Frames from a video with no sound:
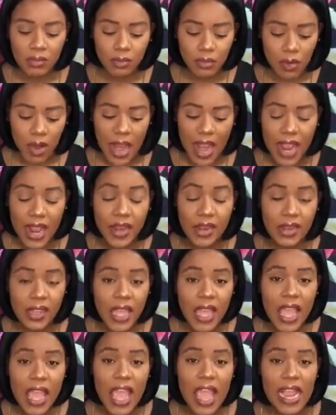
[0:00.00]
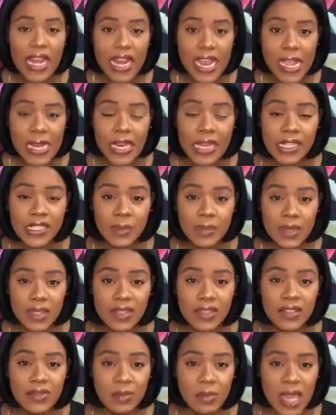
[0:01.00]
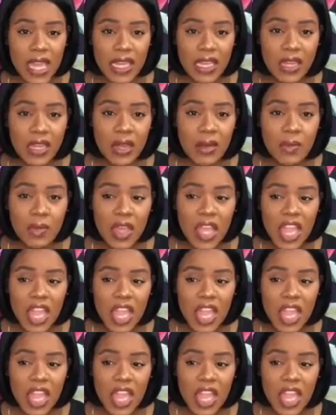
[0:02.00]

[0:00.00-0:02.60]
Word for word: brand and inexpensive makeup,